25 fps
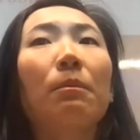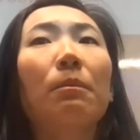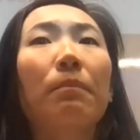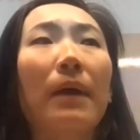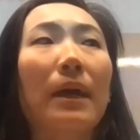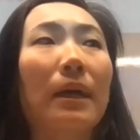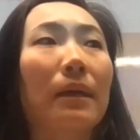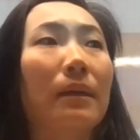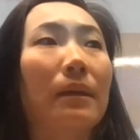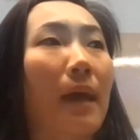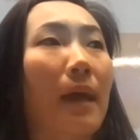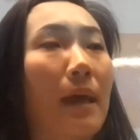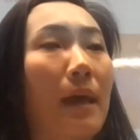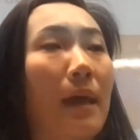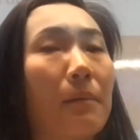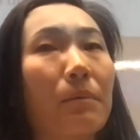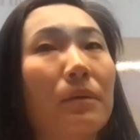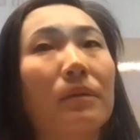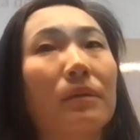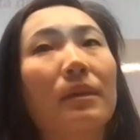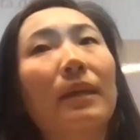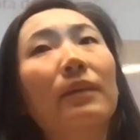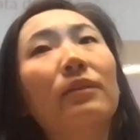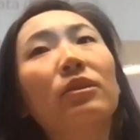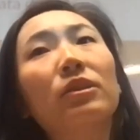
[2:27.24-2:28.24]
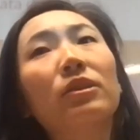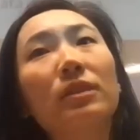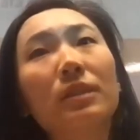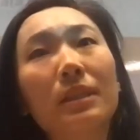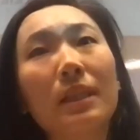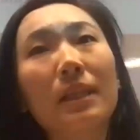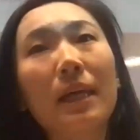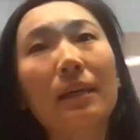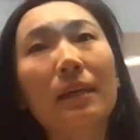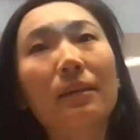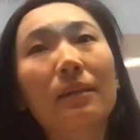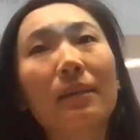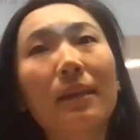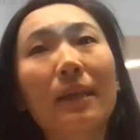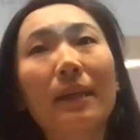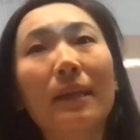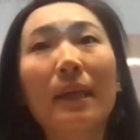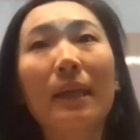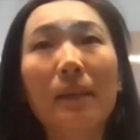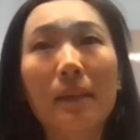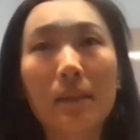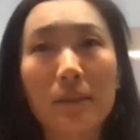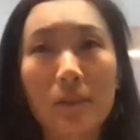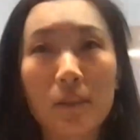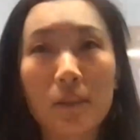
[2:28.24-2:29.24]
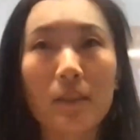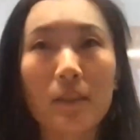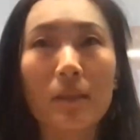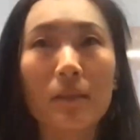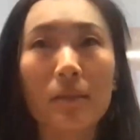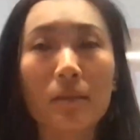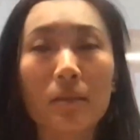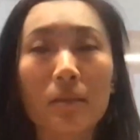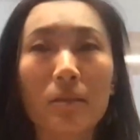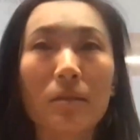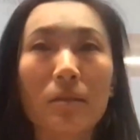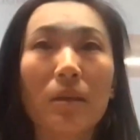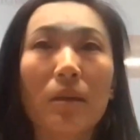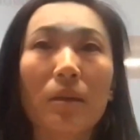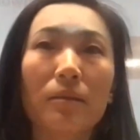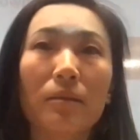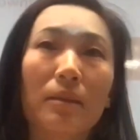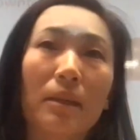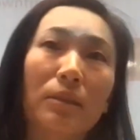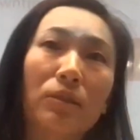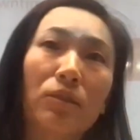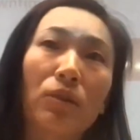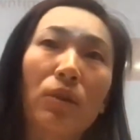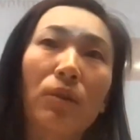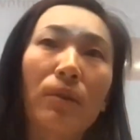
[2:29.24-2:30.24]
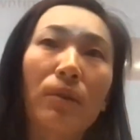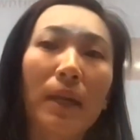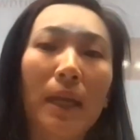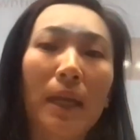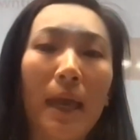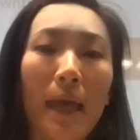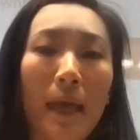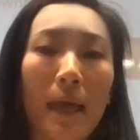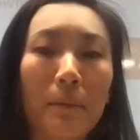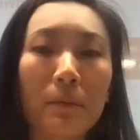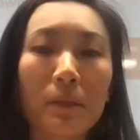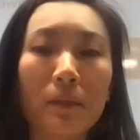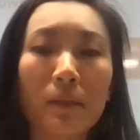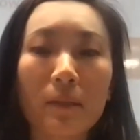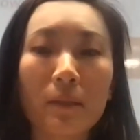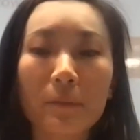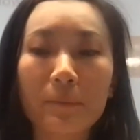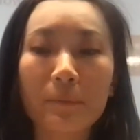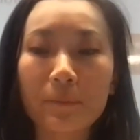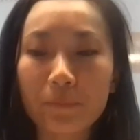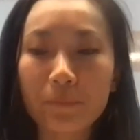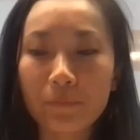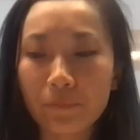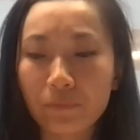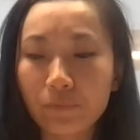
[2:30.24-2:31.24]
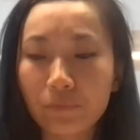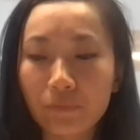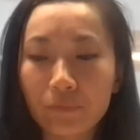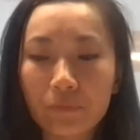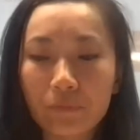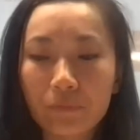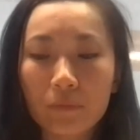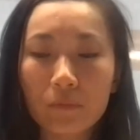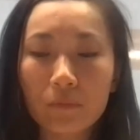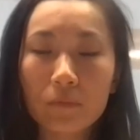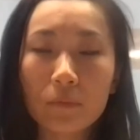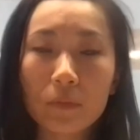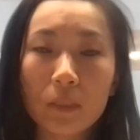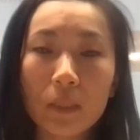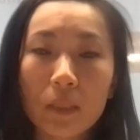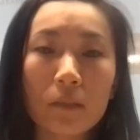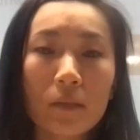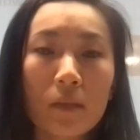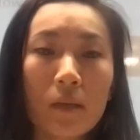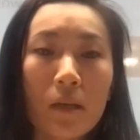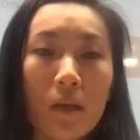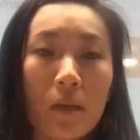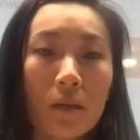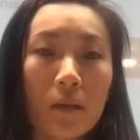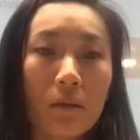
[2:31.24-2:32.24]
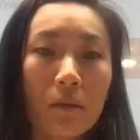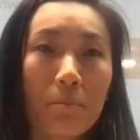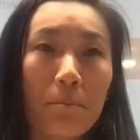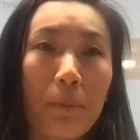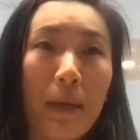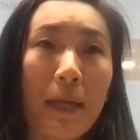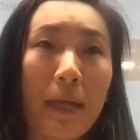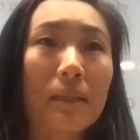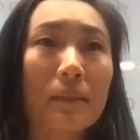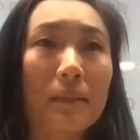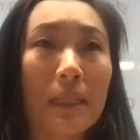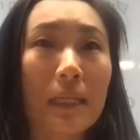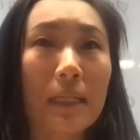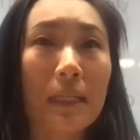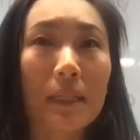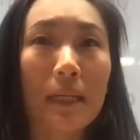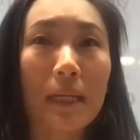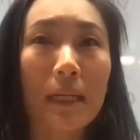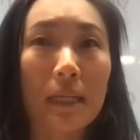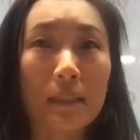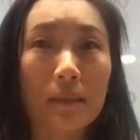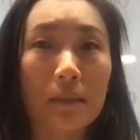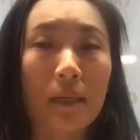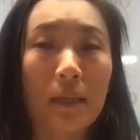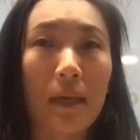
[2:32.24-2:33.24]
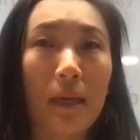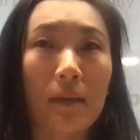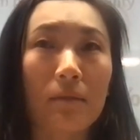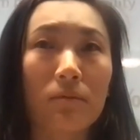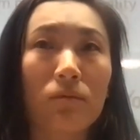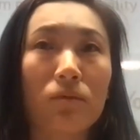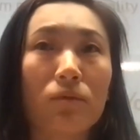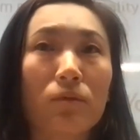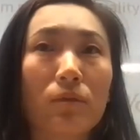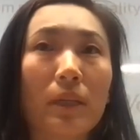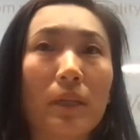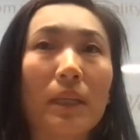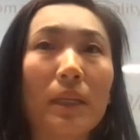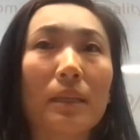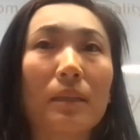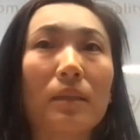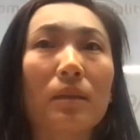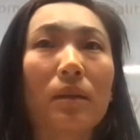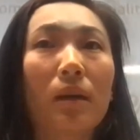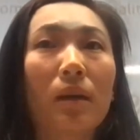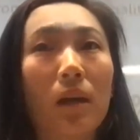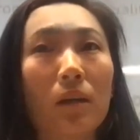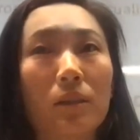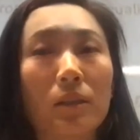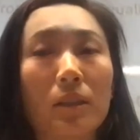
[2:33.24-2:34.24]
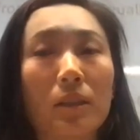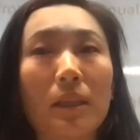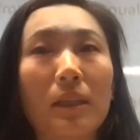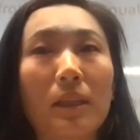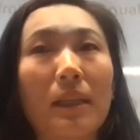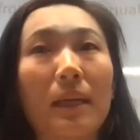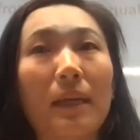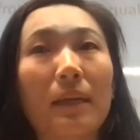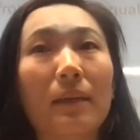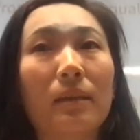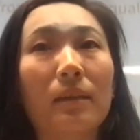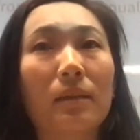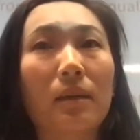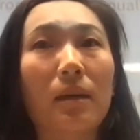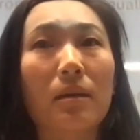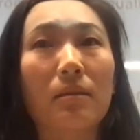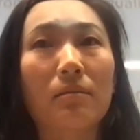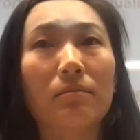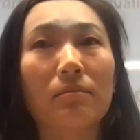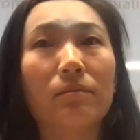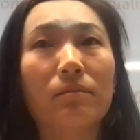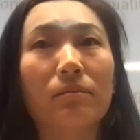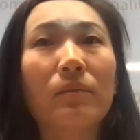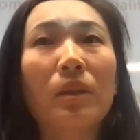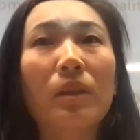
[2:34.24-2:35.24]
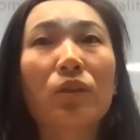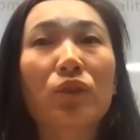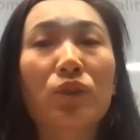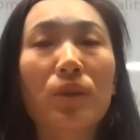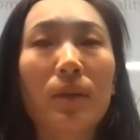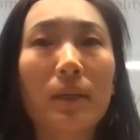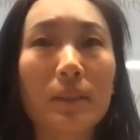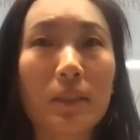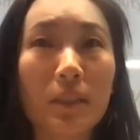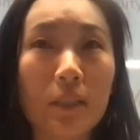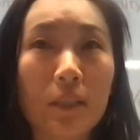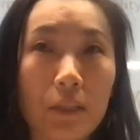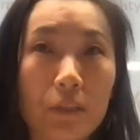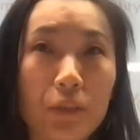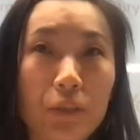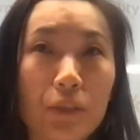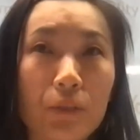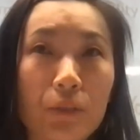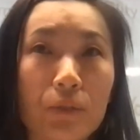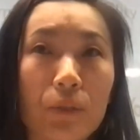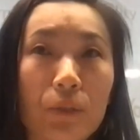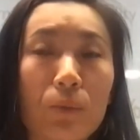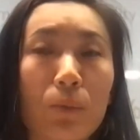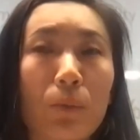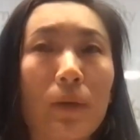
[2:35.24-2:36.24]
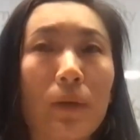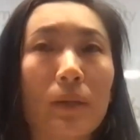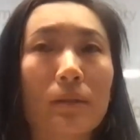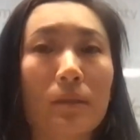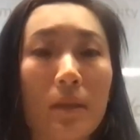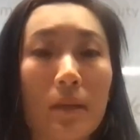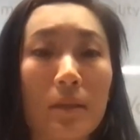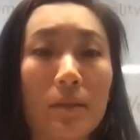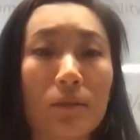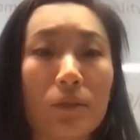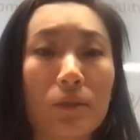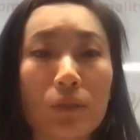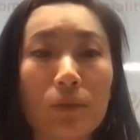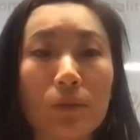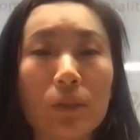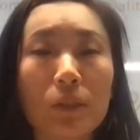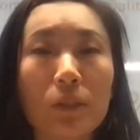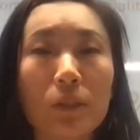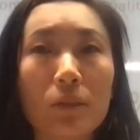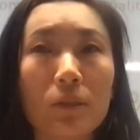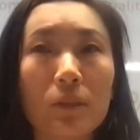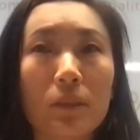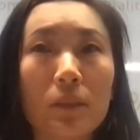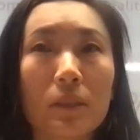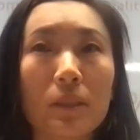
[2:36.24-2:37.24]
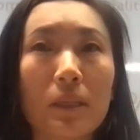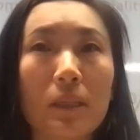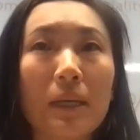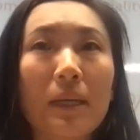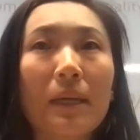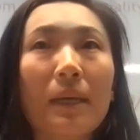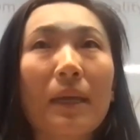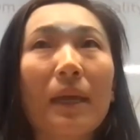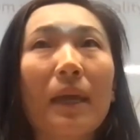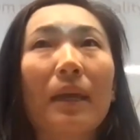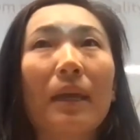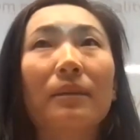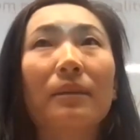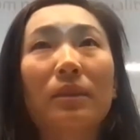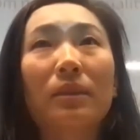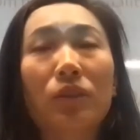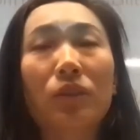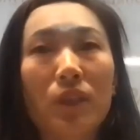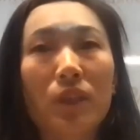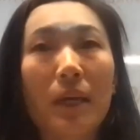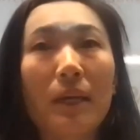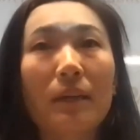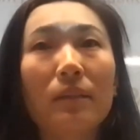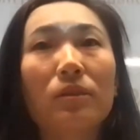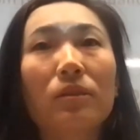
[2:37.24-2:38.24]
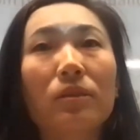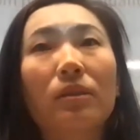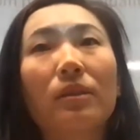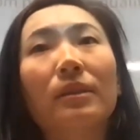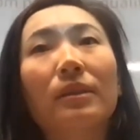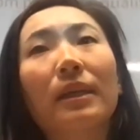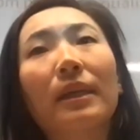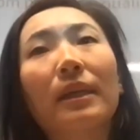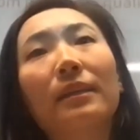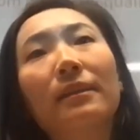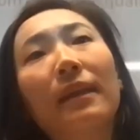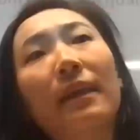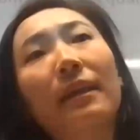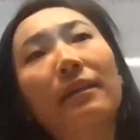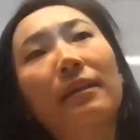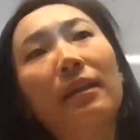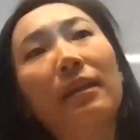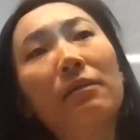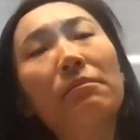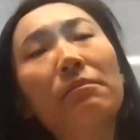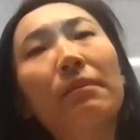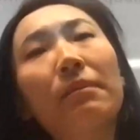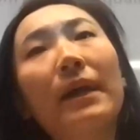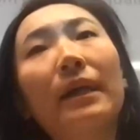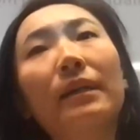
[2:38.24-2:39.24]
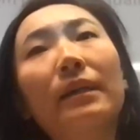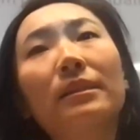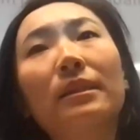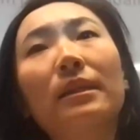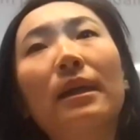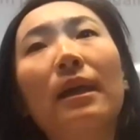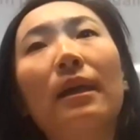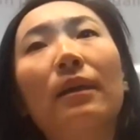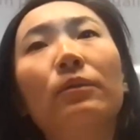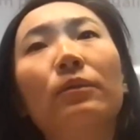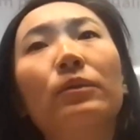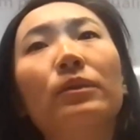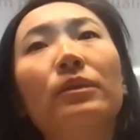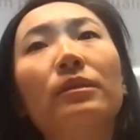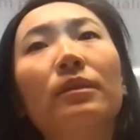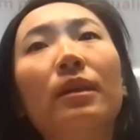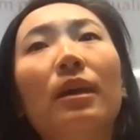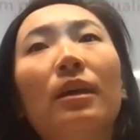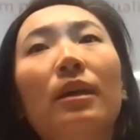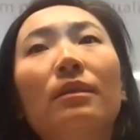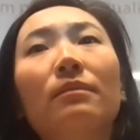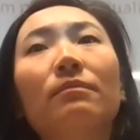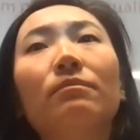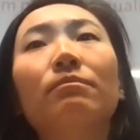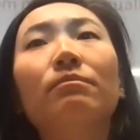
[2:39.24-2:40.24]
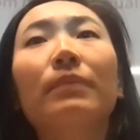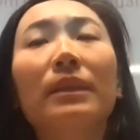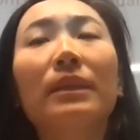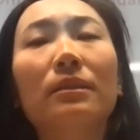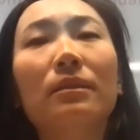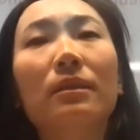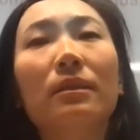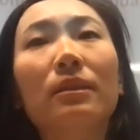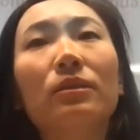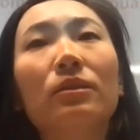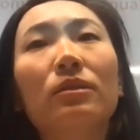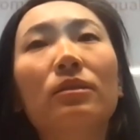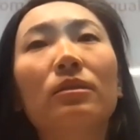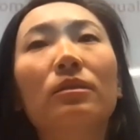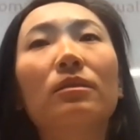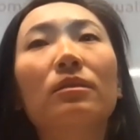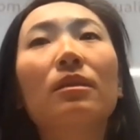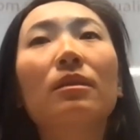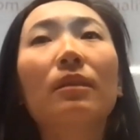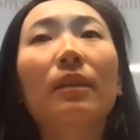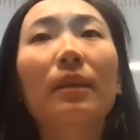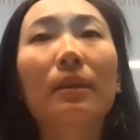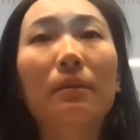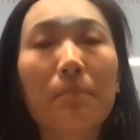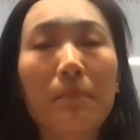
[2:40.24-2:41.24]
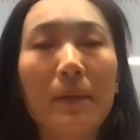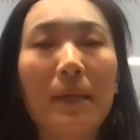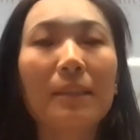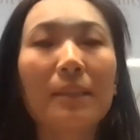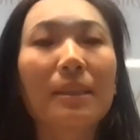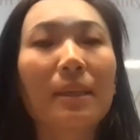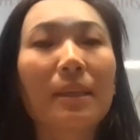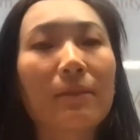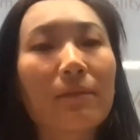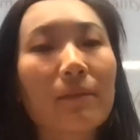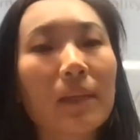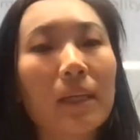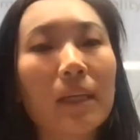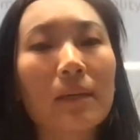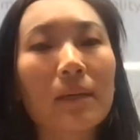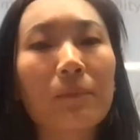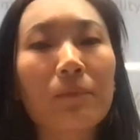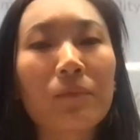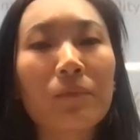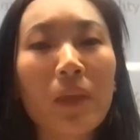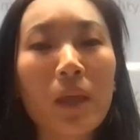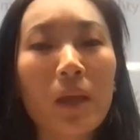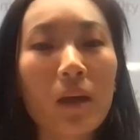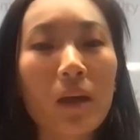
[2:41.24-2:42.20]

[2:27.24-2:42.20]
bad happened at their side, like an incident that's already happening. Bad data can really causing trust issues with end users, and in general, it can impact our business massively.